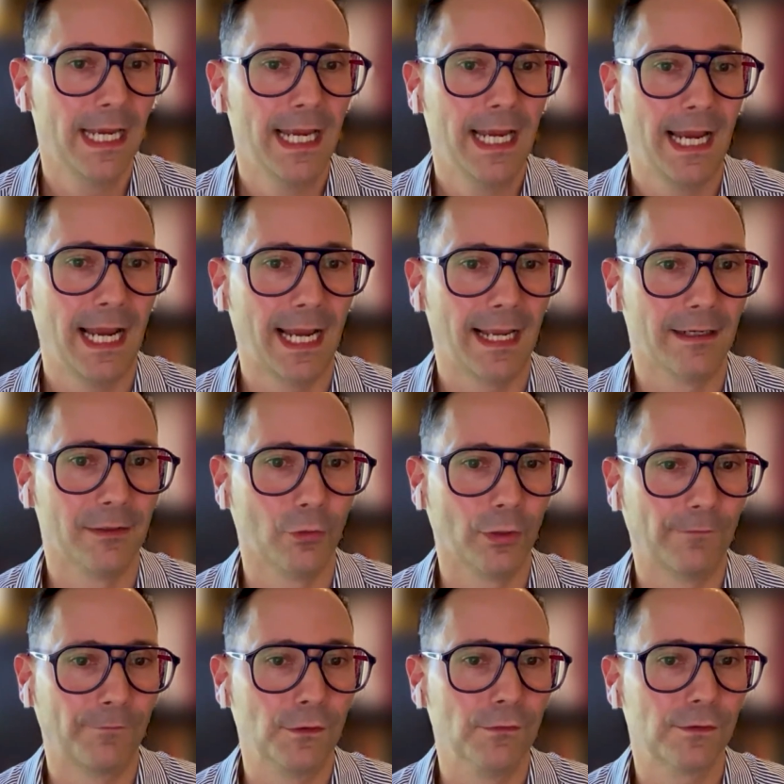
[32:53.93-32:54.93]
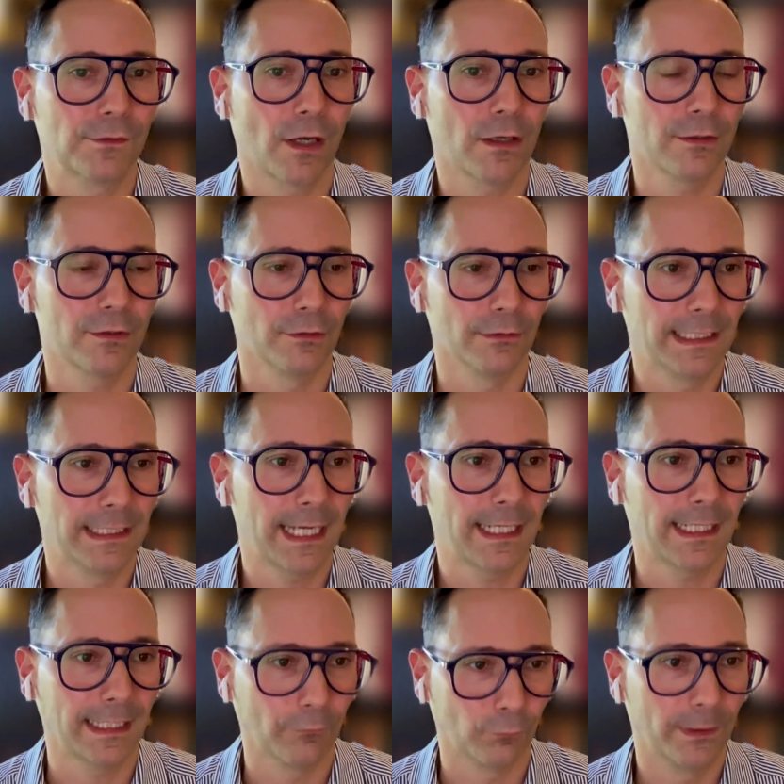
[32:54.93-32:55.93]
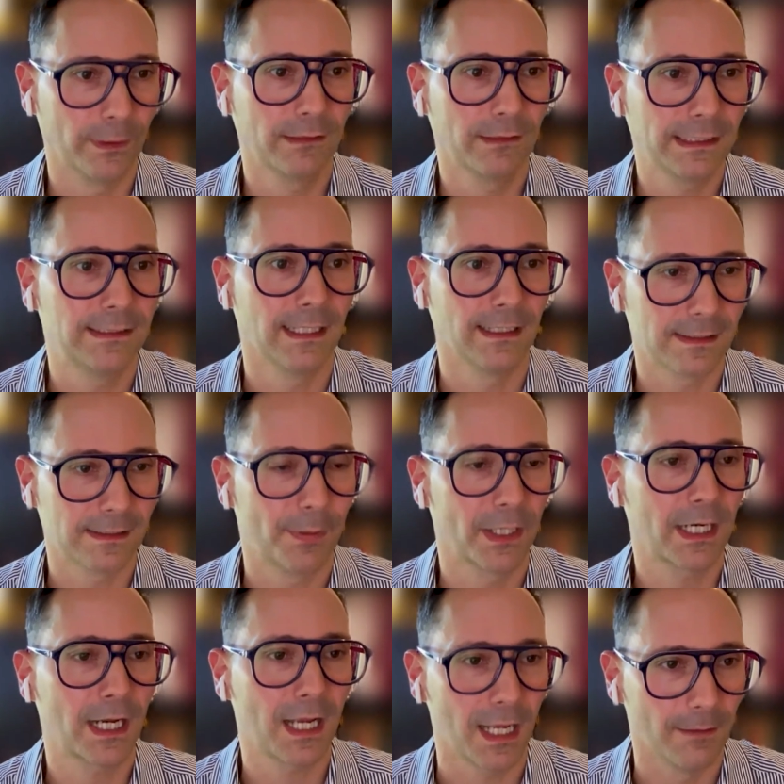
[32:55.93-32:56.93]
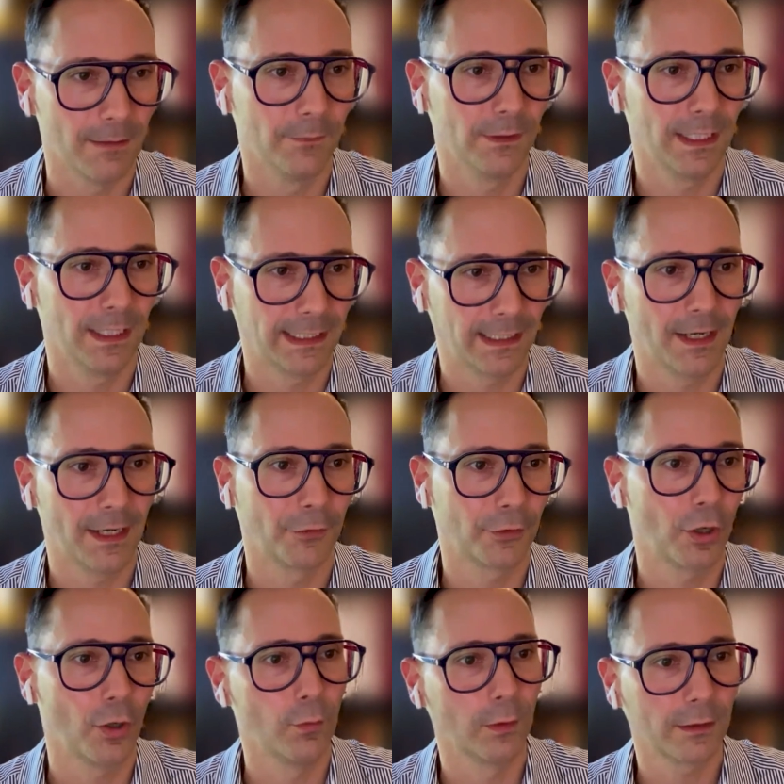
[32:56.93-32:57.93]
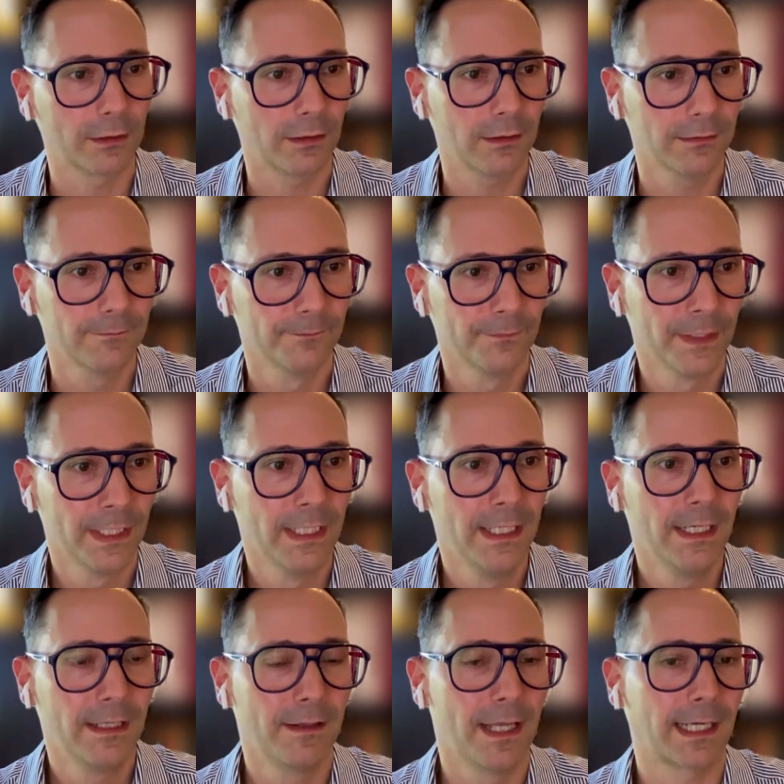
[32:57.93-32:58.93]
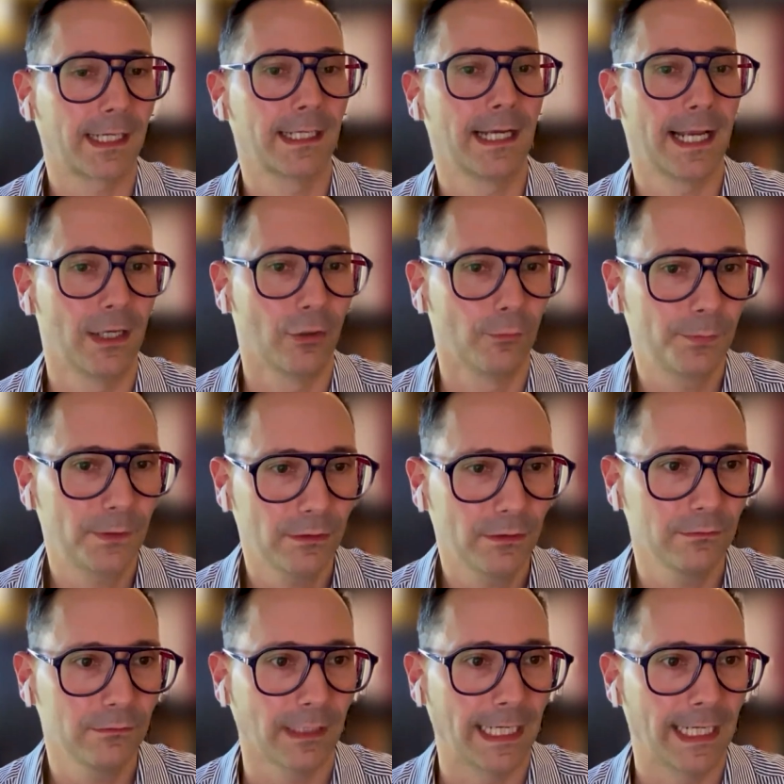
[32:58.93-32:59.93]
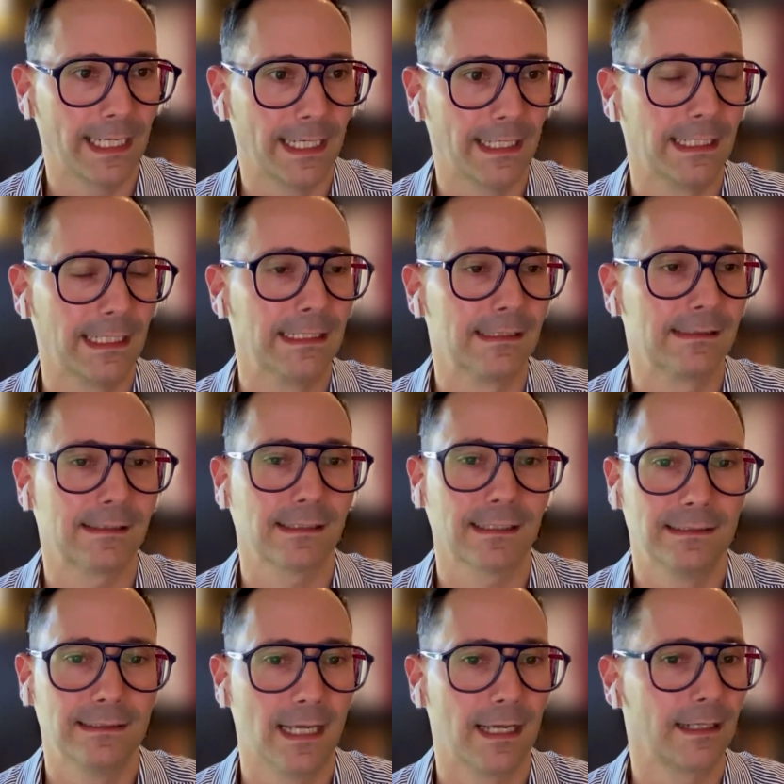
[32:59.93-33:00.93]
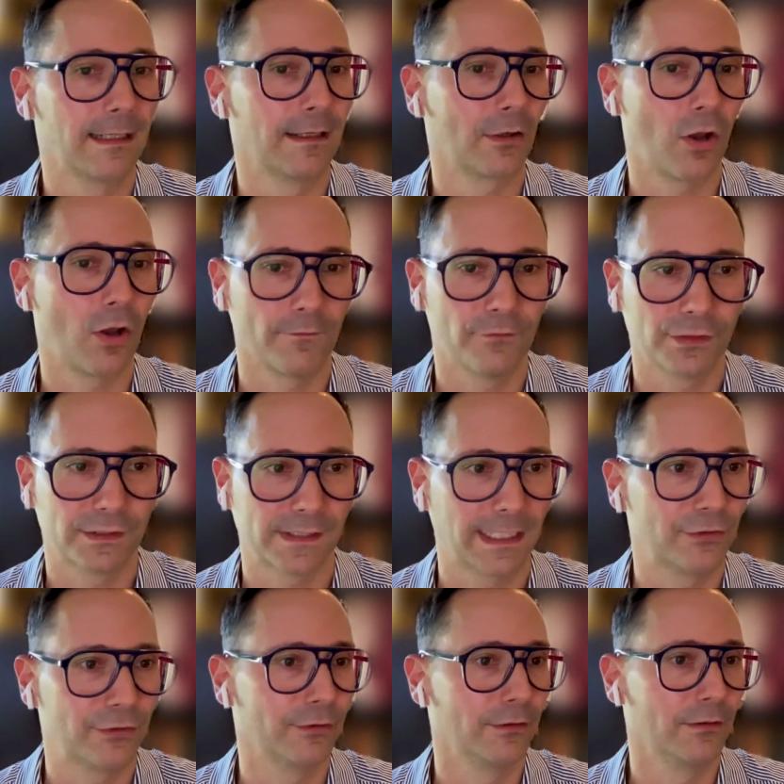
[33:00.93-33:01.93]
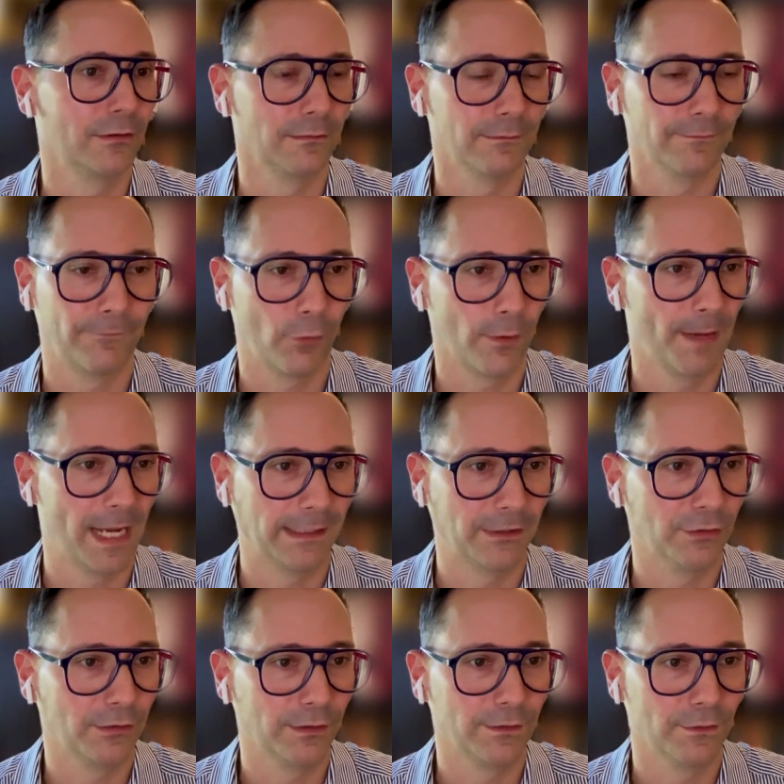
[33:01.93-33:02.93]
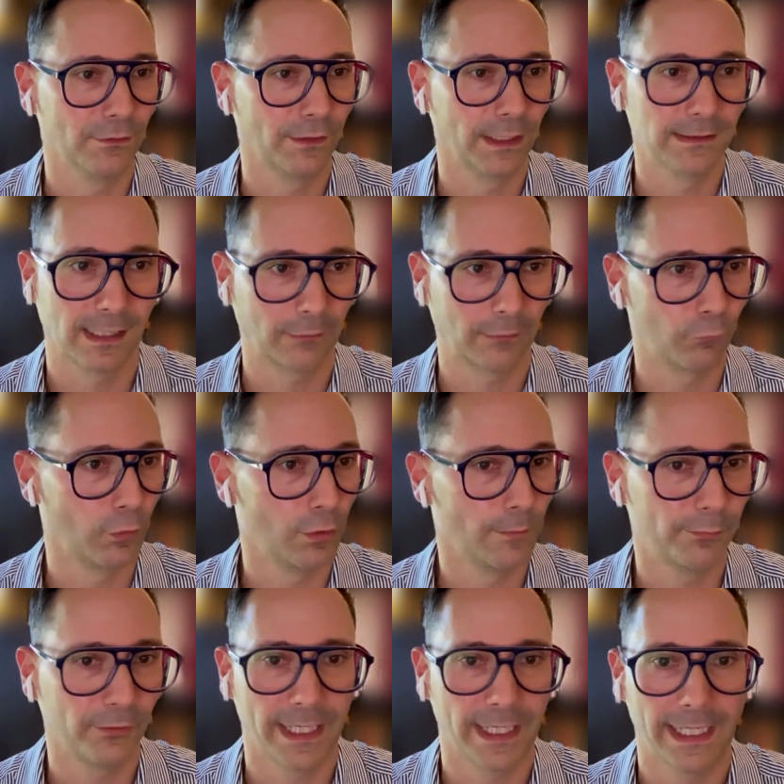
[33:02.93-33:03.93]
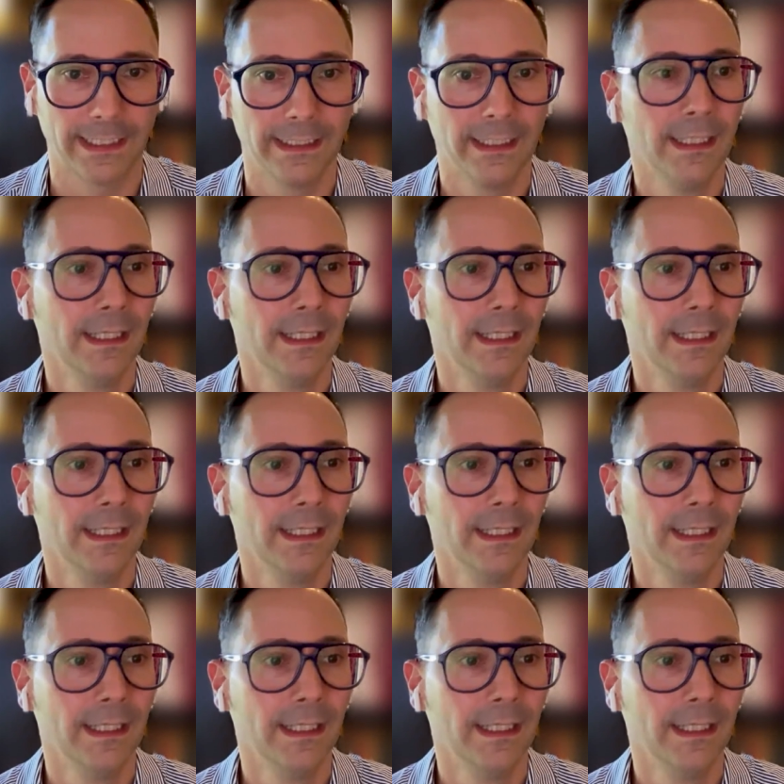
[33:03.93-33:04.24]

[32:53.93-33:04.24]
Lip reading: And if you start doing that, it really does become like another coworker that can help you. And it's done in a conversational format. You can do things role play.